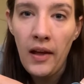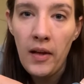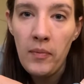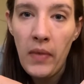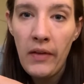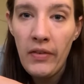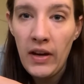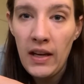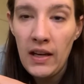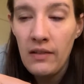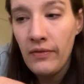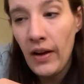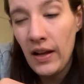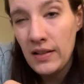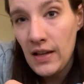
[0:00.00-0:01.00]
if I need to
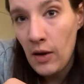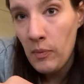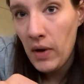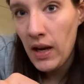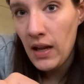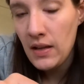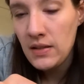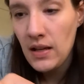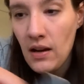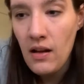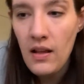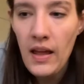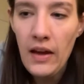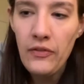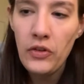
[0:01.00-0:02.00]
file down my nails at all
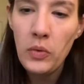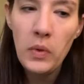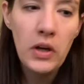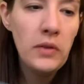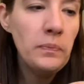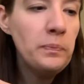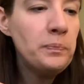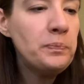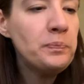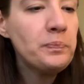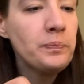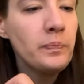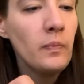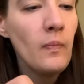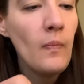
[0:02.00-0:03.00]
afterward.
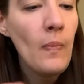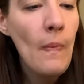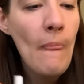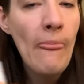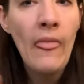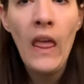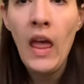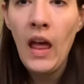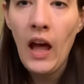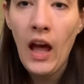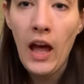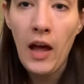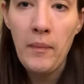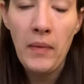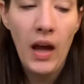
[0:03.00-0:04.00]

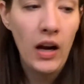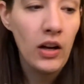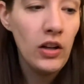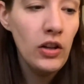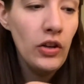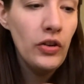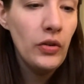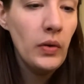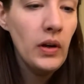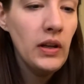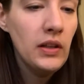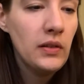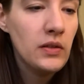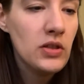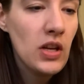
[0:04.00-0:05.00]
Our glue,
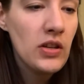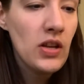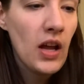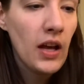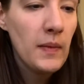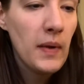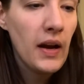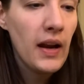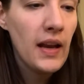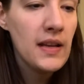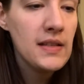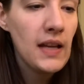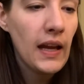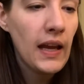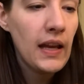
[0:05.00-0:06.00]
which I'll talk about in a
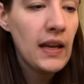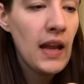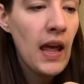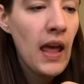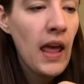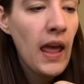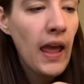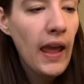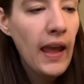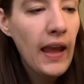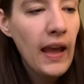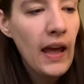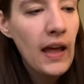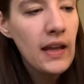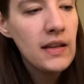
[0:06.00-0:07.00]
second,
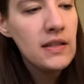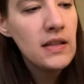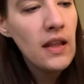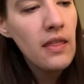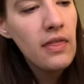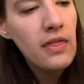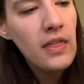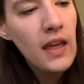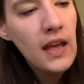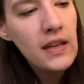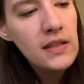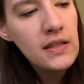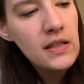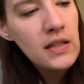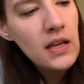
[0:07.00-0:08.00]
and
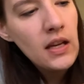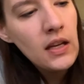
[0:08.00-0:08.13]
this,